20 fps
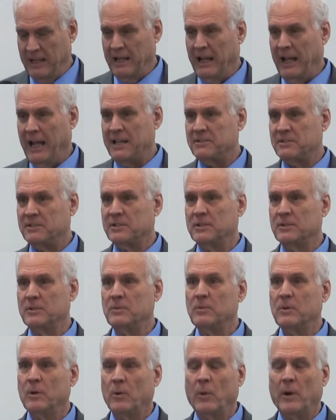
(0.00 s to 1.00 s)
as
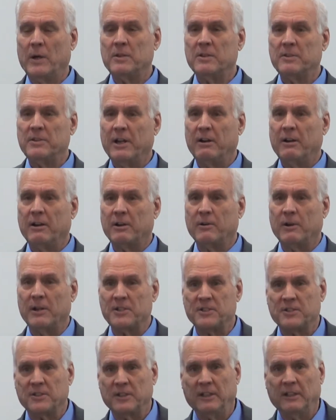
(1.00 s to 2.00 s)
to whether they're a
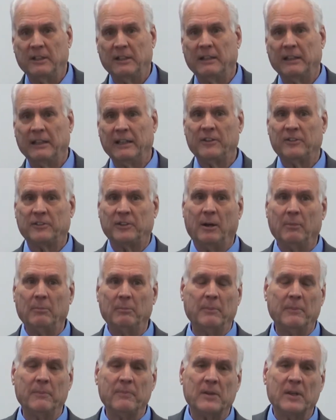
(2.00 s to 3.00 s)
Christian in
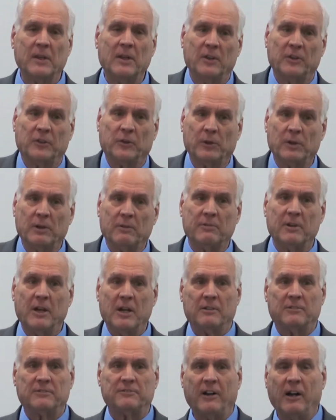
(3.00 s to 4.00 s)
some sort of
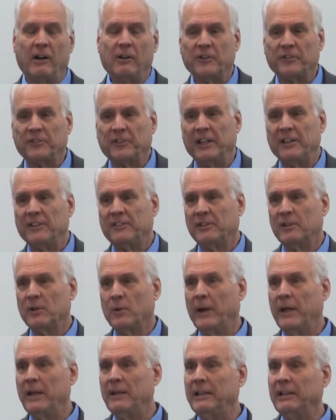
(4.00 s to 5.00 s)
false sense of the
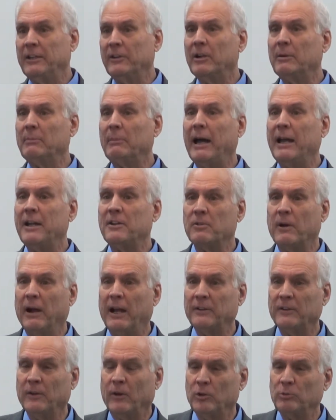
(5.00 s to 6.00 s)
way. Neither am I
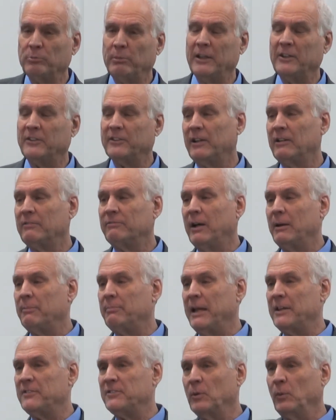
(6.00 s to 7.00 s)
trying to hold myself up
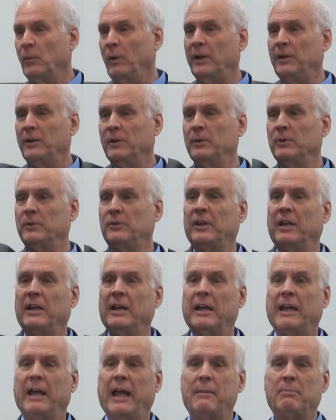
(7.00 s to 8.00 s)
as the one who's
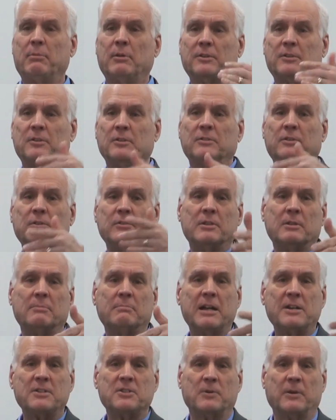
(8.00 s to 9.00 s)
able to do the
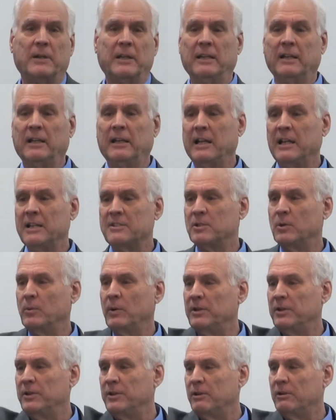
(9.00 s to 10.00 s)
measuring as to
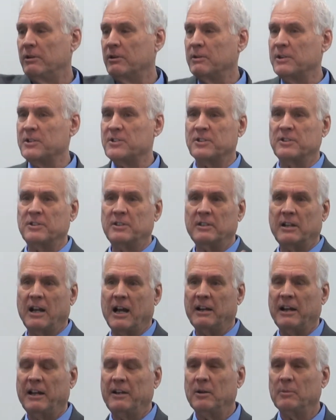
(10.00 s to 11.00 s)
whether you're a Christian or
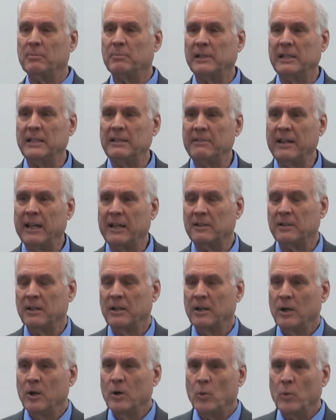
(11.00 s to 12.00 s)
not. I don't believe that
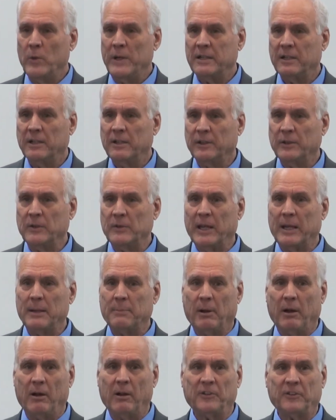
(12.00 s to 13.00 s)
we can do that.
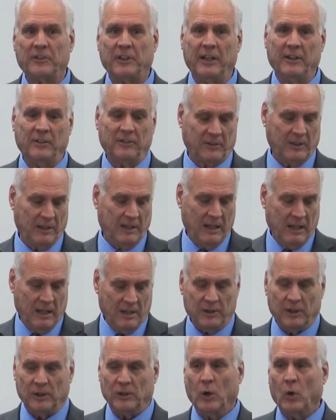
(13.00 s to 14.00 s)
Paul says,
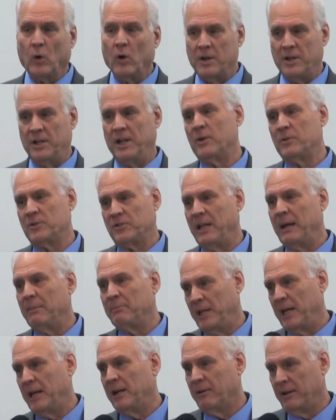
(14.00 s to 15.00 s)
The Lord knows them
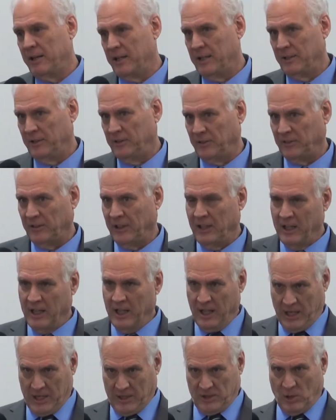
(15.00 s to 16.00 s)
that are His.
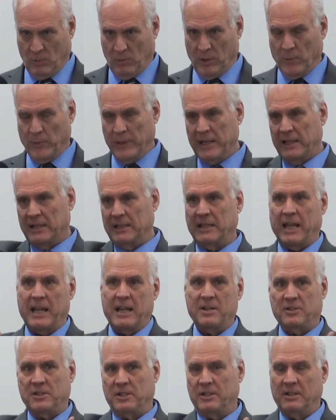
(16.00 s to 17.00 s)
So when we
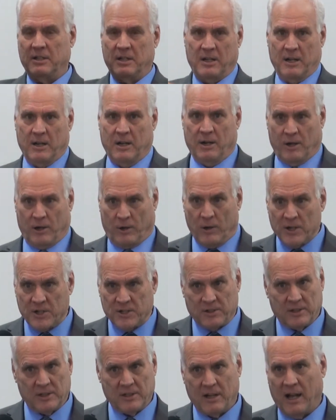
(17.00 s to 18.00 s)
engage in
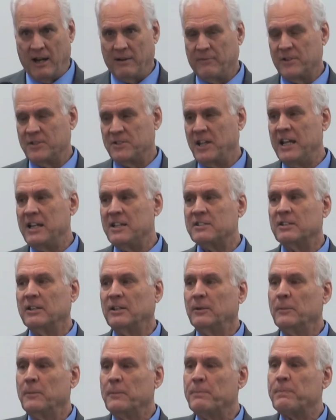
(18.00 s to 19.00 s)
Christian
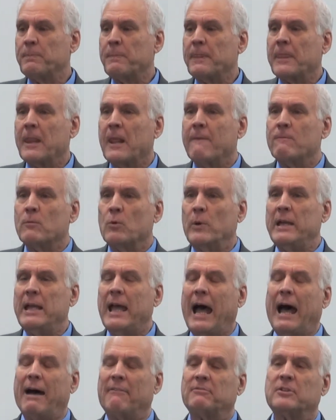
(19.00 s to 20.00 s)
conversation, we
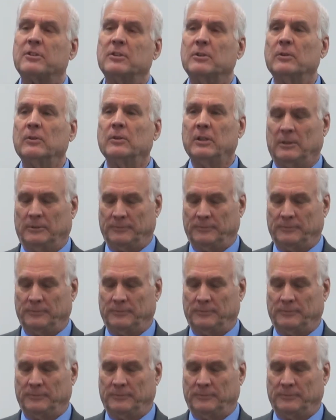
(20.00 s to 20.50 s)
have to